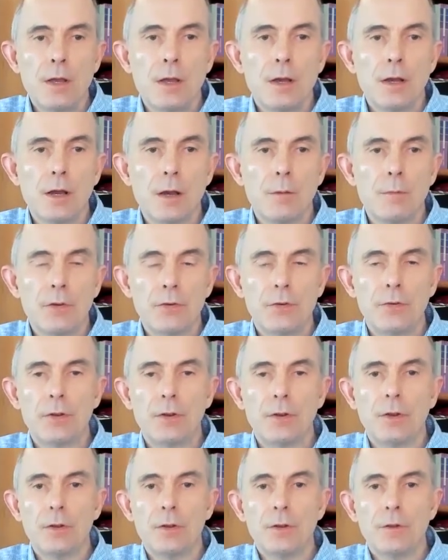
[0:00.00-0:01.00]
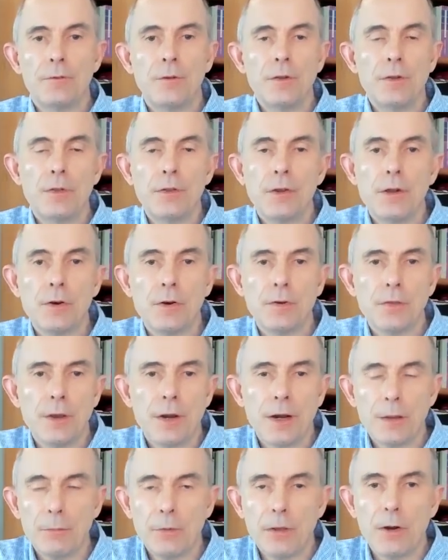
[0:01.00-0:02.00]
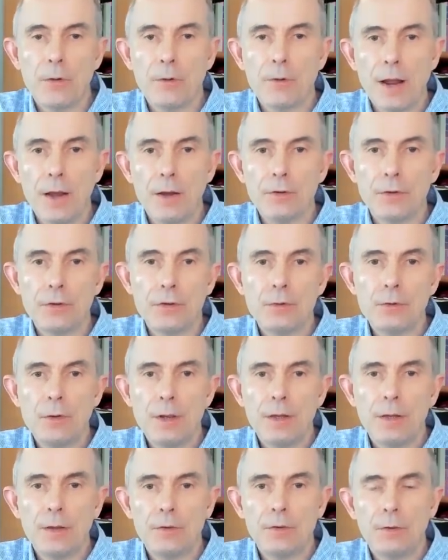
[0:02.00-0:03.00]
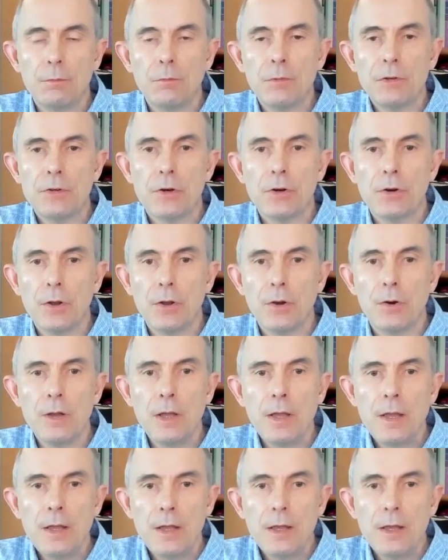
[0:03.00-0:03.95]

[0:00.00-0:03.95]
It's the fifth year that I've been around doing this material.